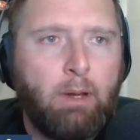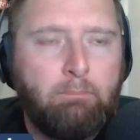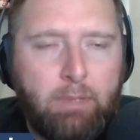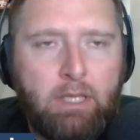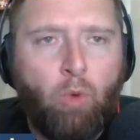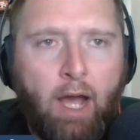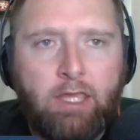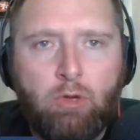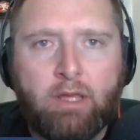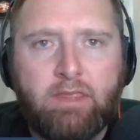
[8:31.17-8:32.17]
But
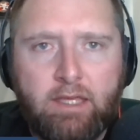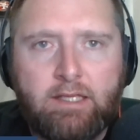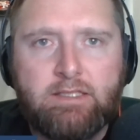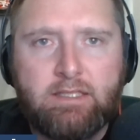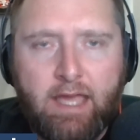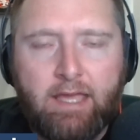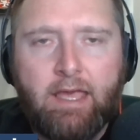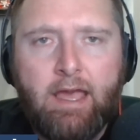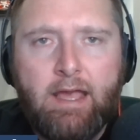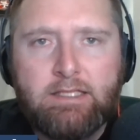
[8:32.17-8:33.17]
BYU, I think, can
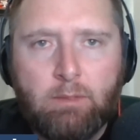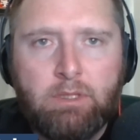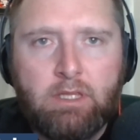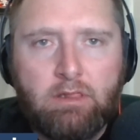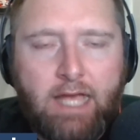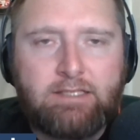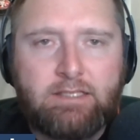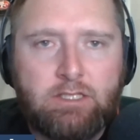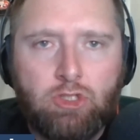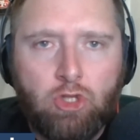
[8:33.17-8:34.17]
take some of the
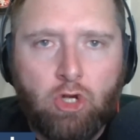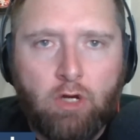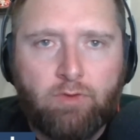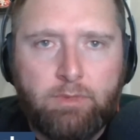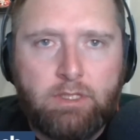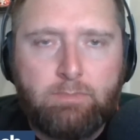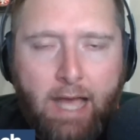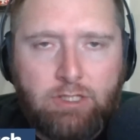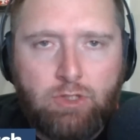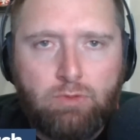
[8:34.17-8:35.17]
lessons learned from this
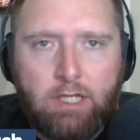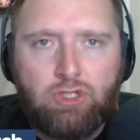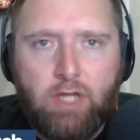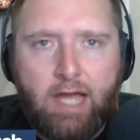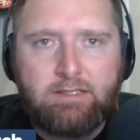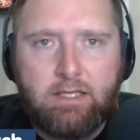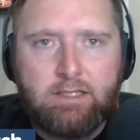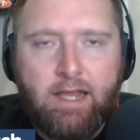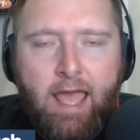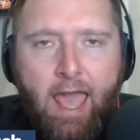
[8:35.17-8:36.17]
past Utah Jazz
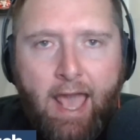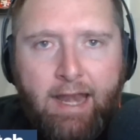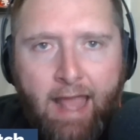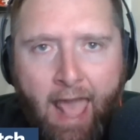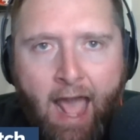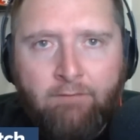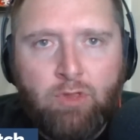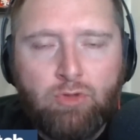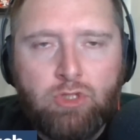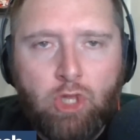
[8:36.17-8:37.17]
season and
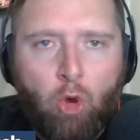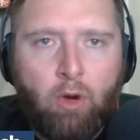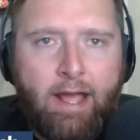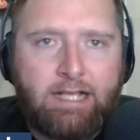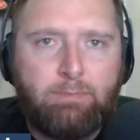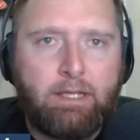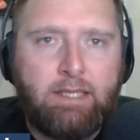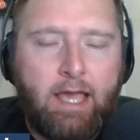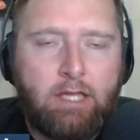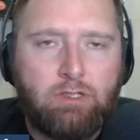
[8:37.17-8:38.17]
have those lower
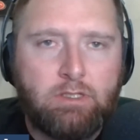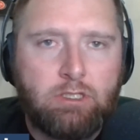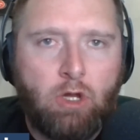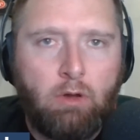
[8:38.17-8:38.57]
expectations.